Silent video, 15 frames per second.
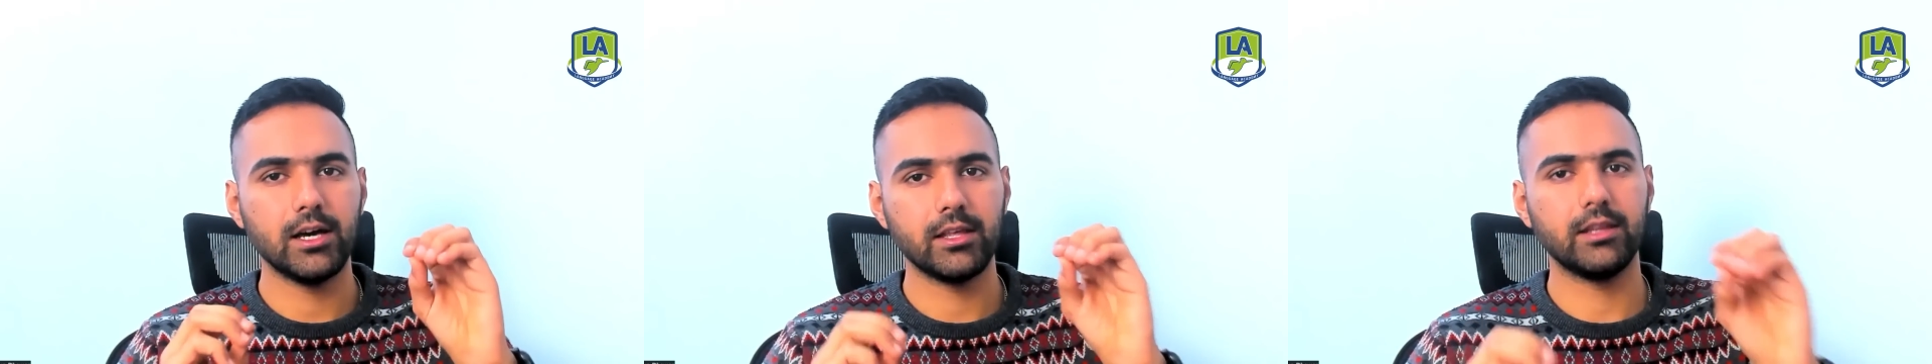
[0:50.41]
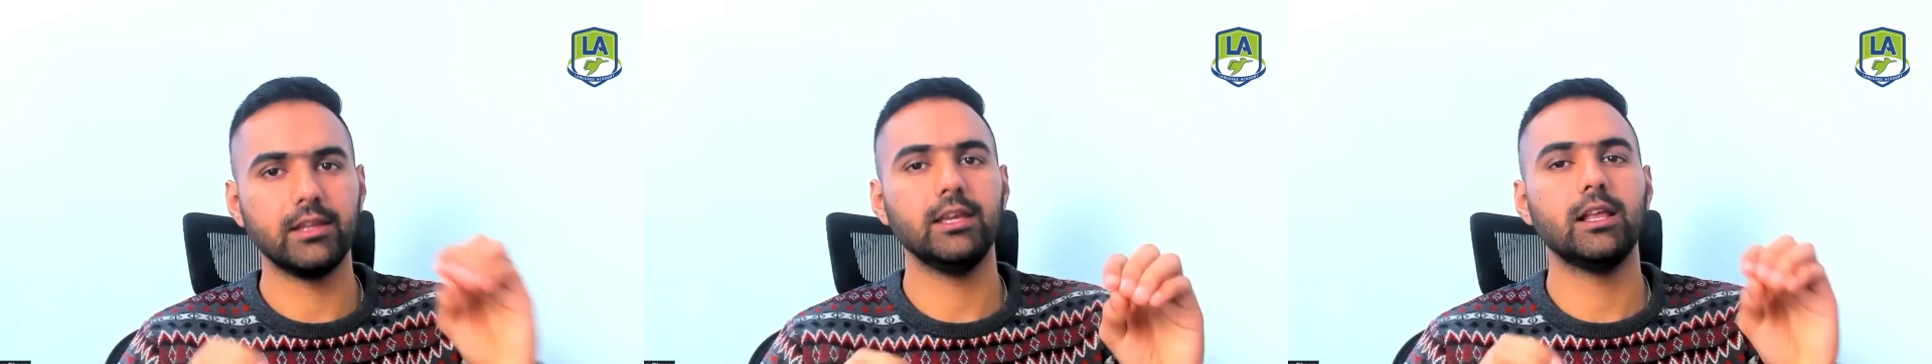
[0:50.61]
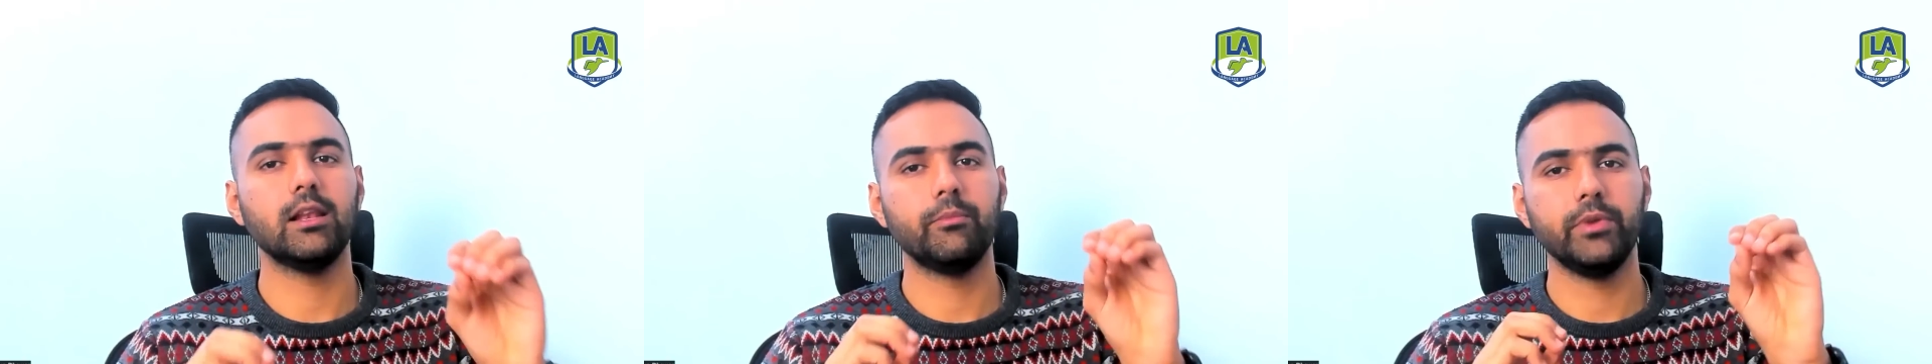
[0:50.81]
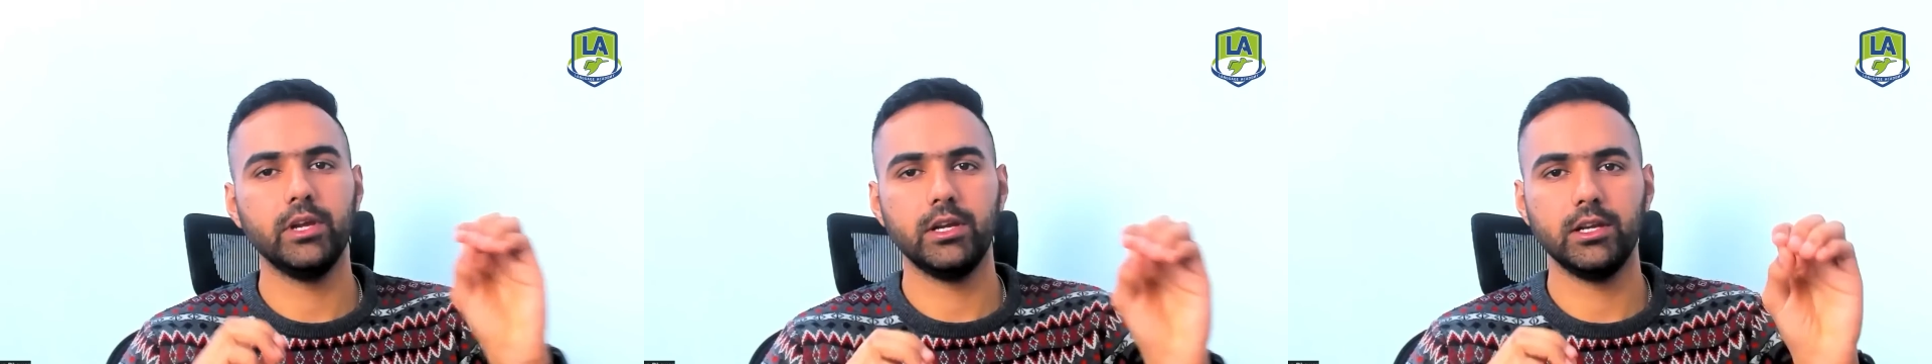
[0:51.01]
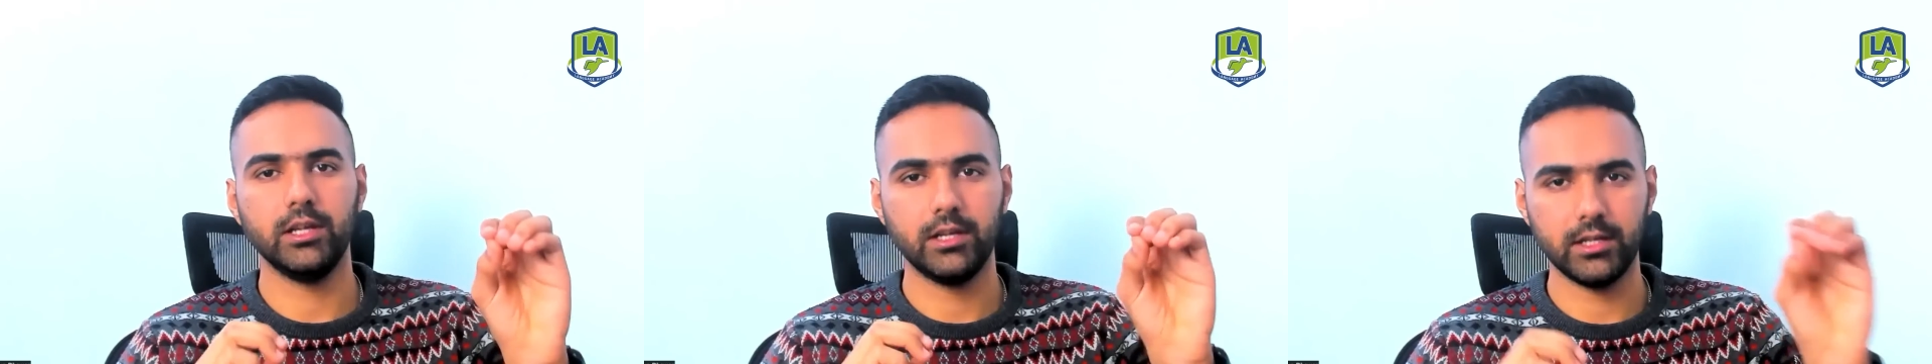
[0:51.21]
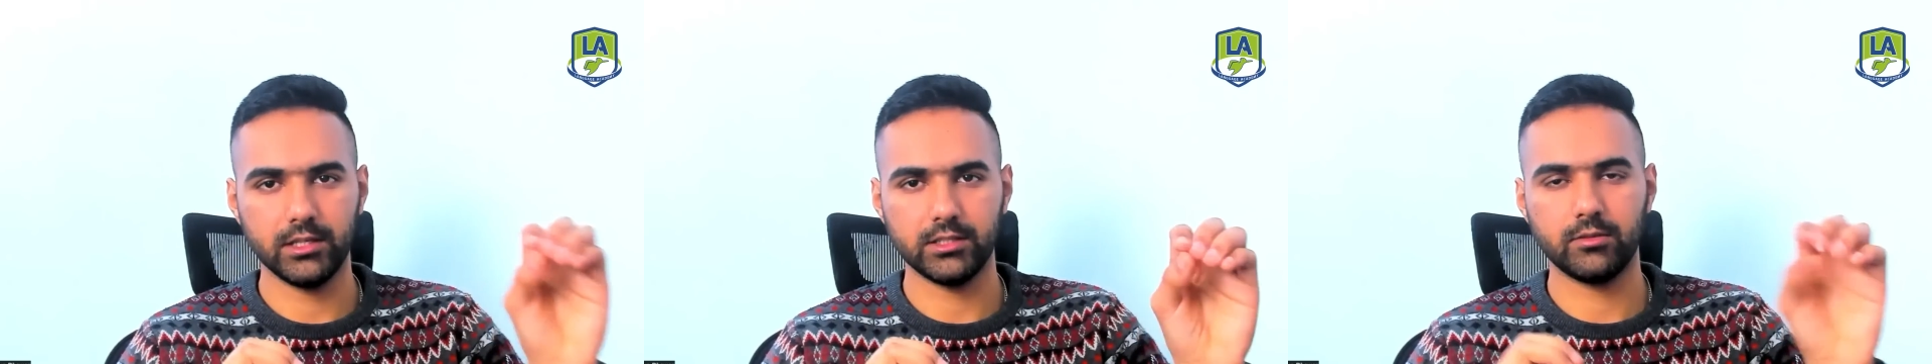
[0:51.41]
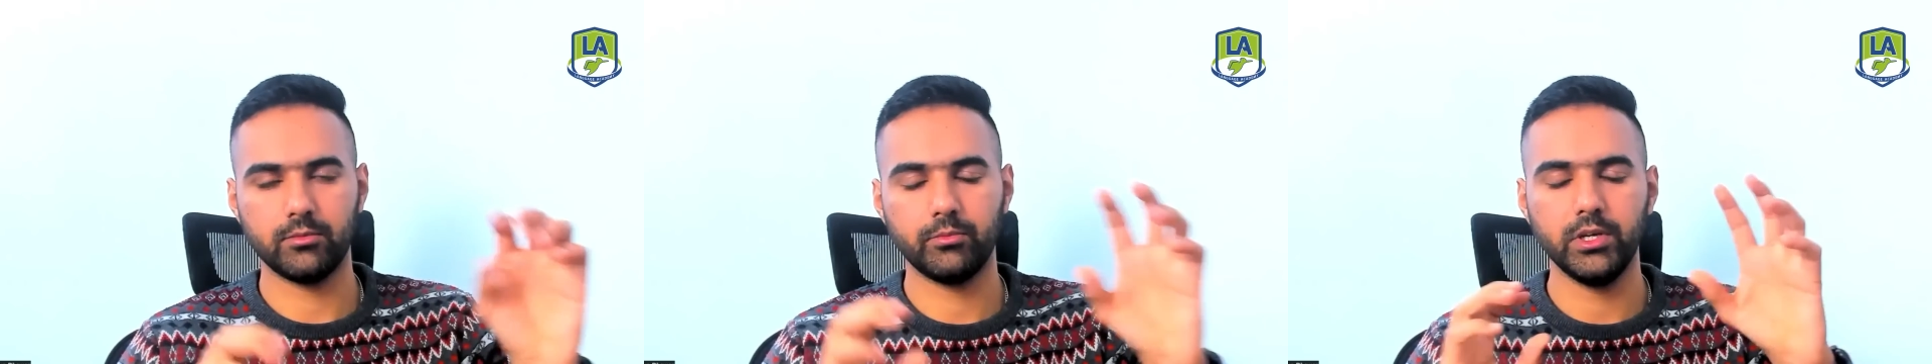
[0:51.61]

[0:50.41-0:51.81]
real PTE test,